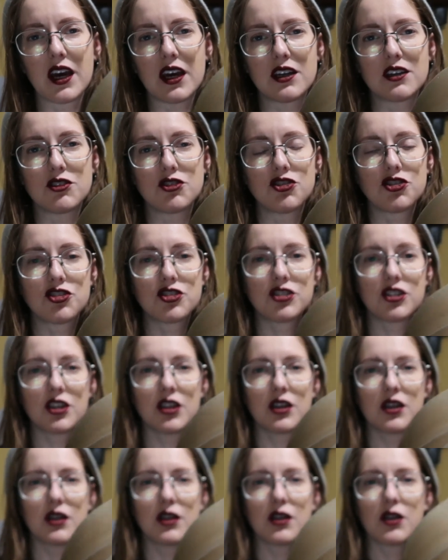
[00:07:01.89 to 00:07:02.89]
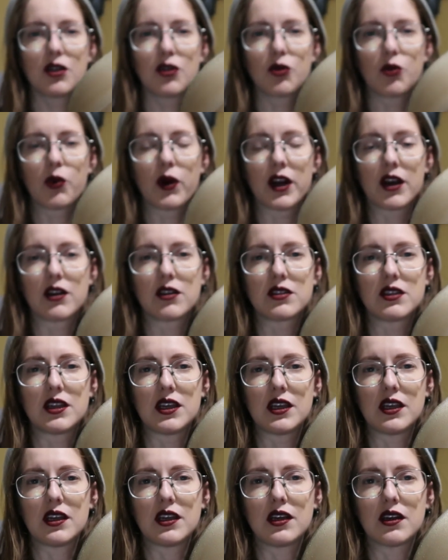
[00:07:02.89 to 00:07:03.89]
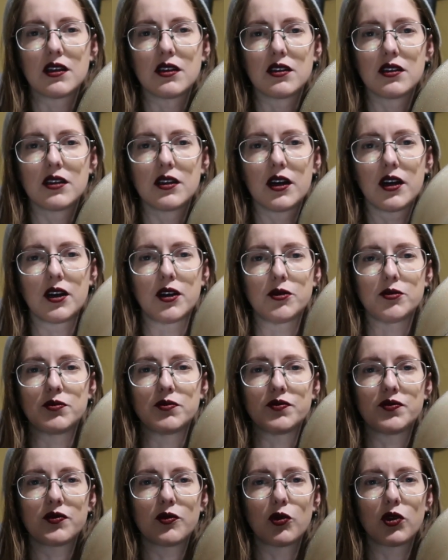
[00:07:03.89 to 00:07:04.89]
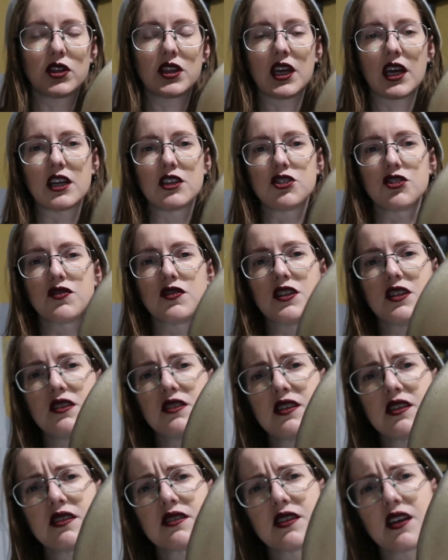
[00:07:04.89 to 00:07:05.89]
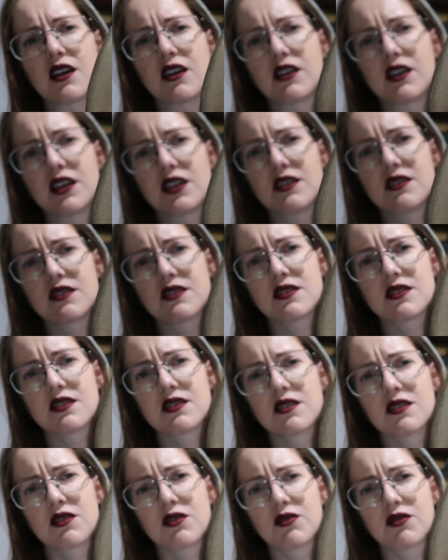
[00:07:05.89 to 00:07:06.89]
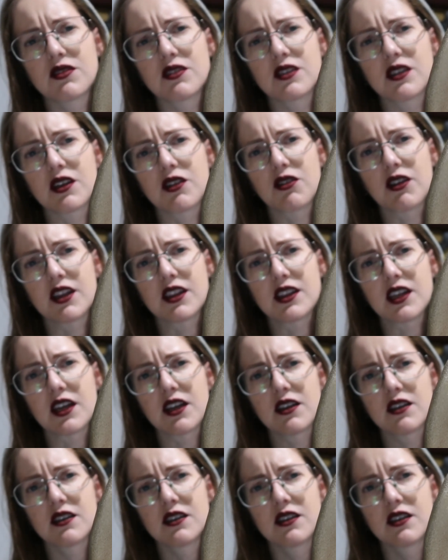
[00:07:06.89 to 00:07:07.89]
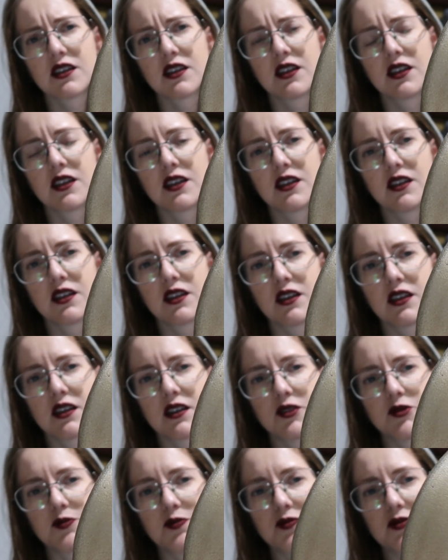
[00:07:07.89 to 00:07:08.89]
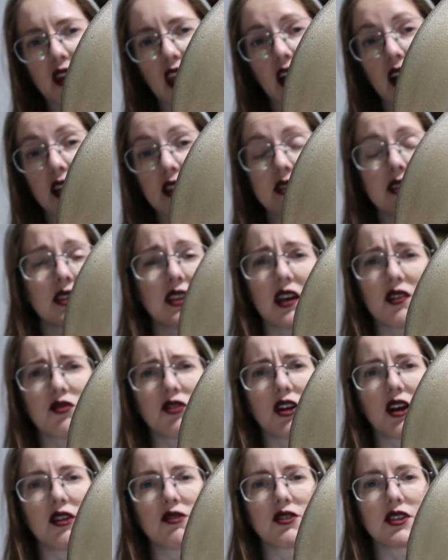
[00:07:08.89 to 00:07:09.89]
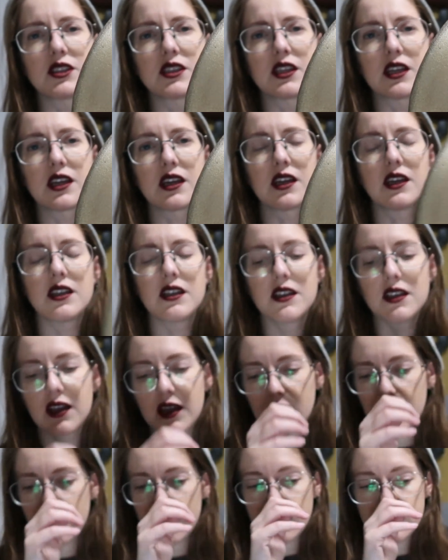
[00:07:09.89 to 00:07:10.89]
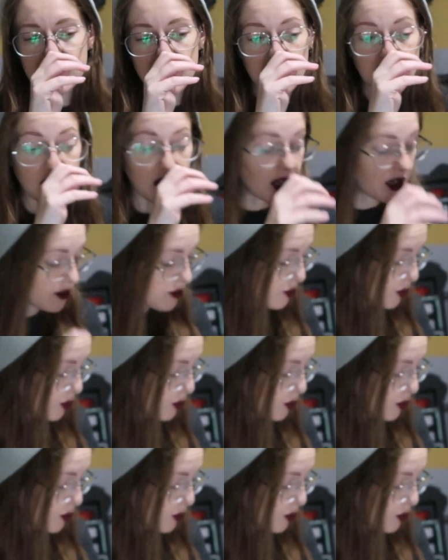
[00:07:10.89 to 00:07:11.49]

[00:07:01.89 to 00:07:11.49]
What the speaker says: edge where the edge of the detail is, like right there. And I did that for everything. It's a lot